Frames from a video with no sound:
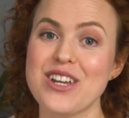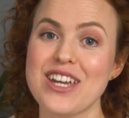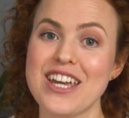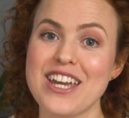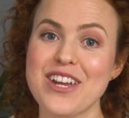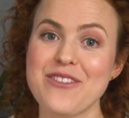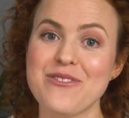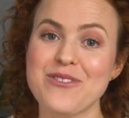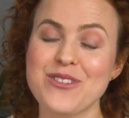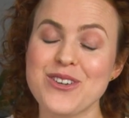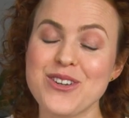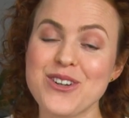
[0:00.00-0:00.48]

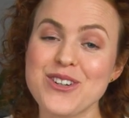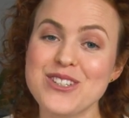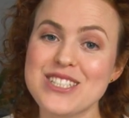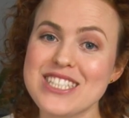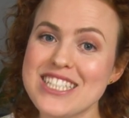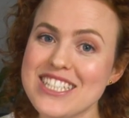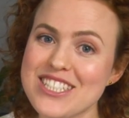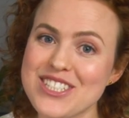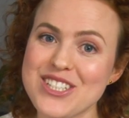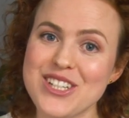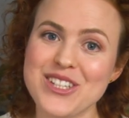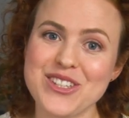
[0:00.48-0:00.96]
If you're
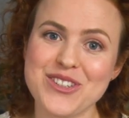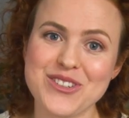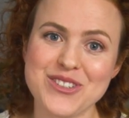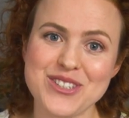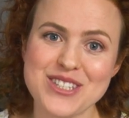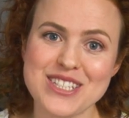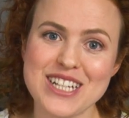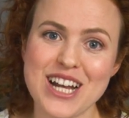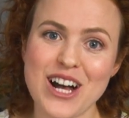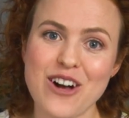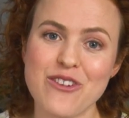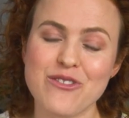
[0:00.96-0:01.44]
teaching
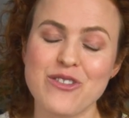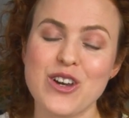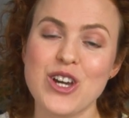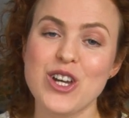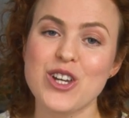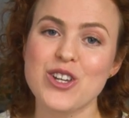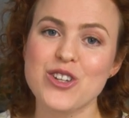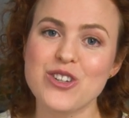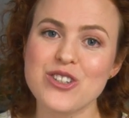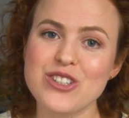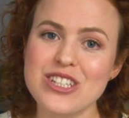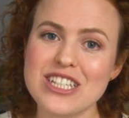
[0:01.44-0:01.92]
yourself,
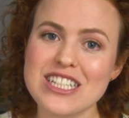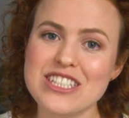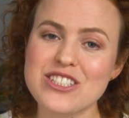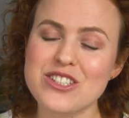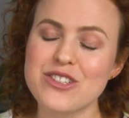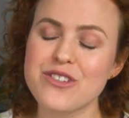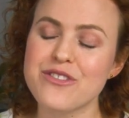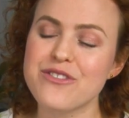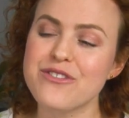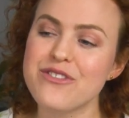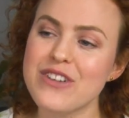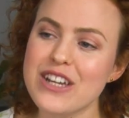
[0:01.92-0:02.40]
you need
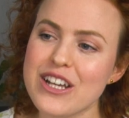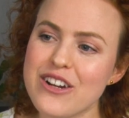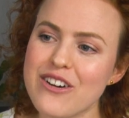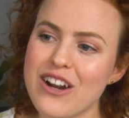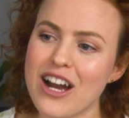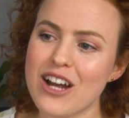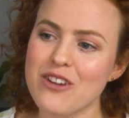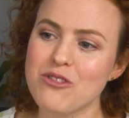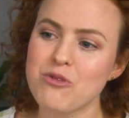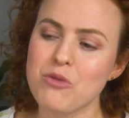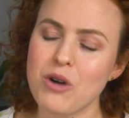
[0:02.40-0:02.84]
to figure out